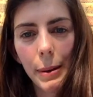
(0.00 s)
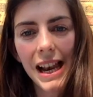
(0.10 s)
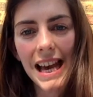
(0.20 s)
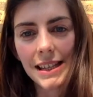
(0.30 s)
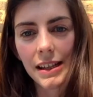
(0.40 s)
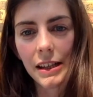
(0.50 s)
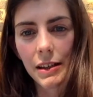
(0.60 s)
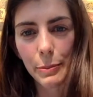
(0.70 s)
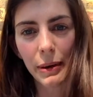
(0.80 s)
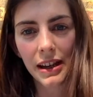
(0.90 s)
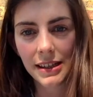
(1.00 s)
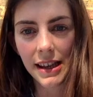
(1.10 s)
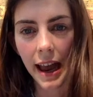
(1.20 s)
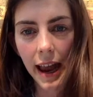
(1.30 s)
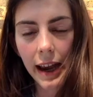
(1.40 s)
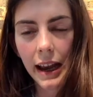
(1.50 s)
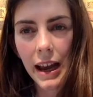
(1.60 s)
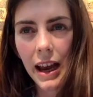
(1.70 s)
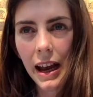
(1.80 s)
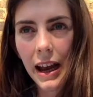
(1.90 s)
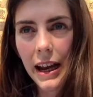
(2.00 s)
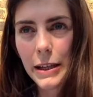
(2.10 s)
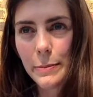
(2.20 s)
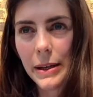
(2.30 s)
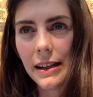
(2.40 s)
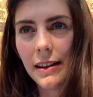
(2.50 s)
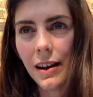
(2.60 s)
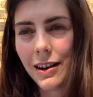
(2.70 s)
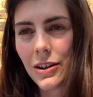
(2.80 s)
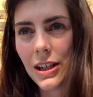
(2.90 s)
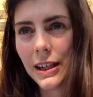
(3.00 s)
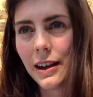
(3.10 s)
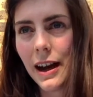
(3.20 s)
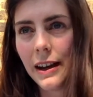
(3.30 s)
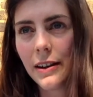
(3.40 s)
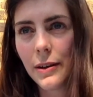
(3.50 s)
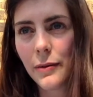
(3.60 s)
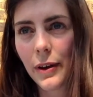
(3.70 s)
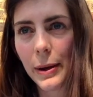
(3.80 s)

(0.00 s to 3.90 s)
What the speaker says: pleasant per se, it's been largely kind of